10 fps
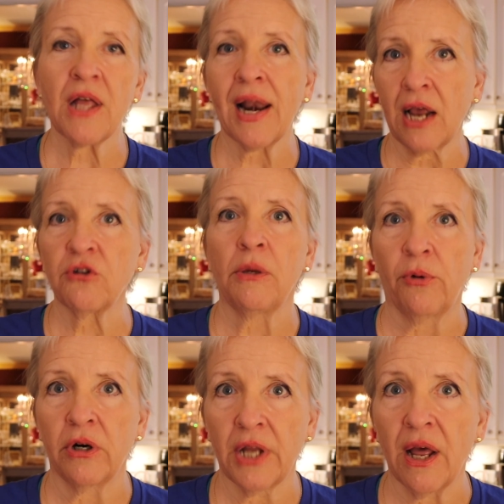not actually
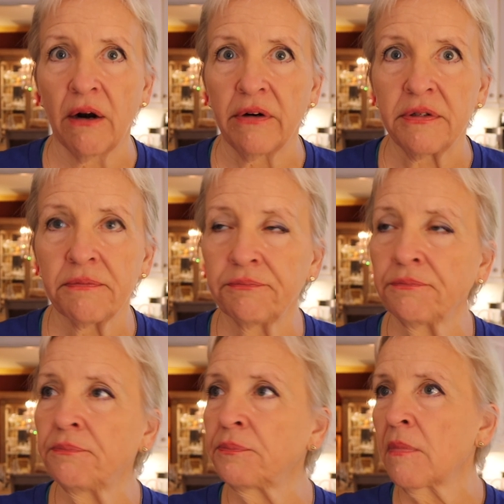burn calories.
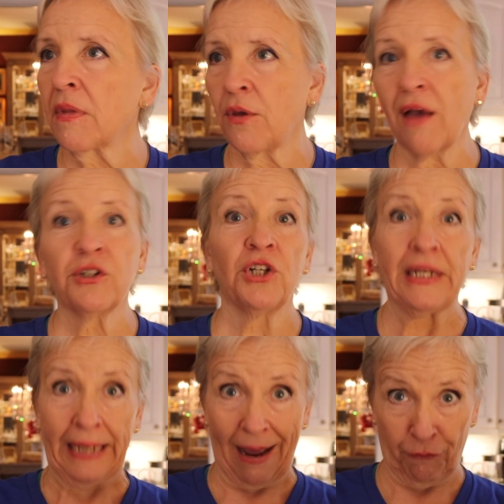You
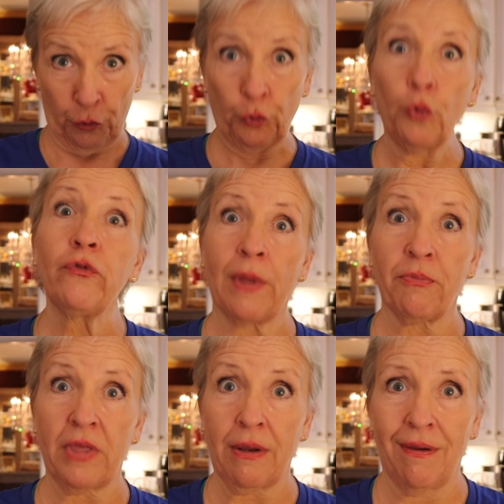actually have to do
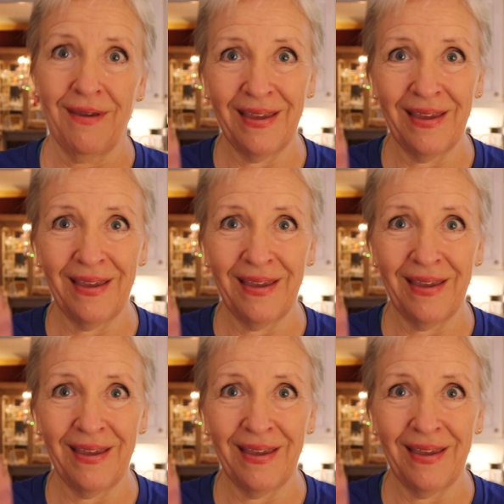something.